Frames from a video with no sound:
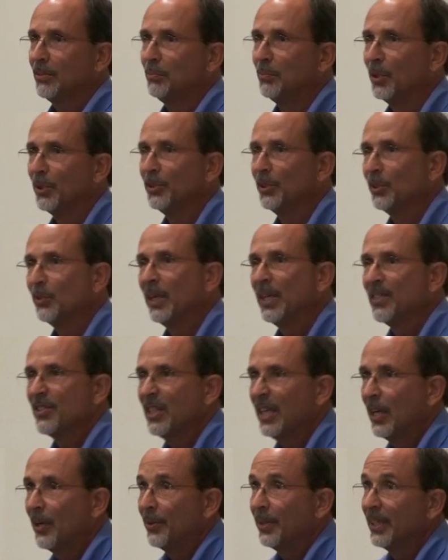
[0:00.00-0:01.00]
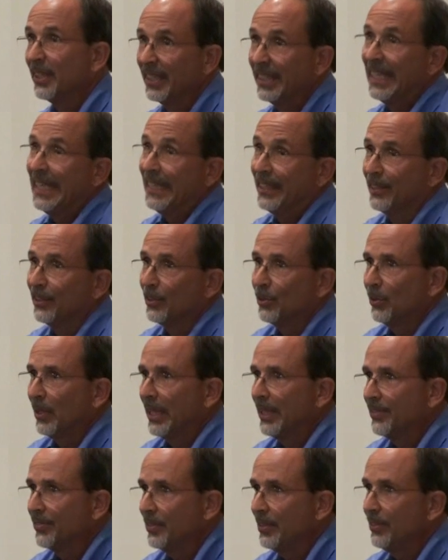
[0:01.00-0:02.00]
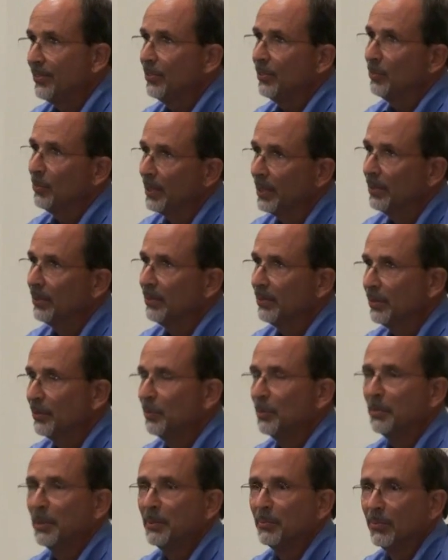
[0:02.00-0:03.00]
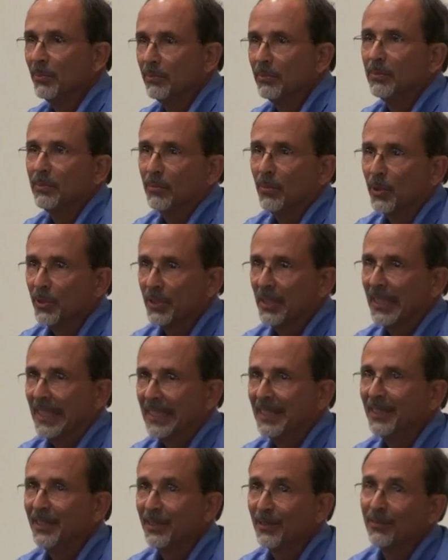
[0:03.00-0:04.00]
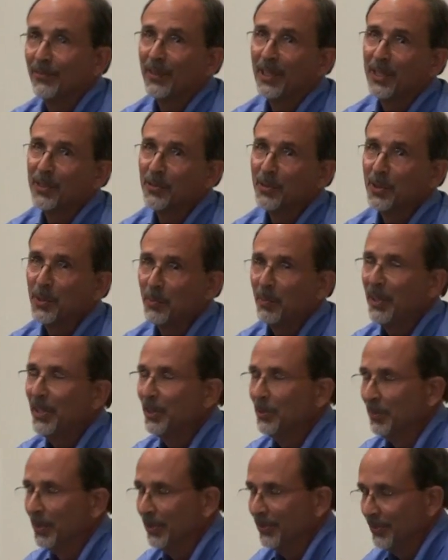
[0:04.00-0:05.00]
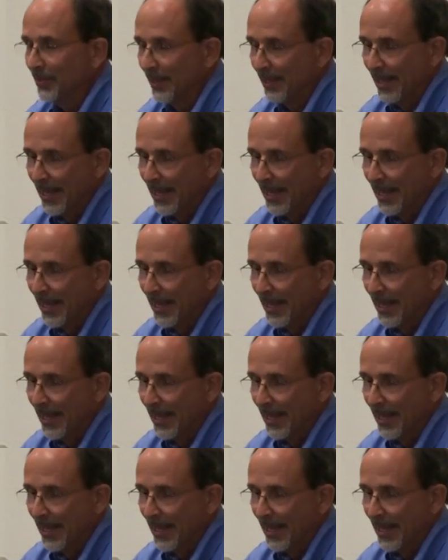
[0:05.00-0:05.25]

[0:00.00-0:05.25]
burn the greatest area late in the dry season when it would be most likely that fires would spread the most.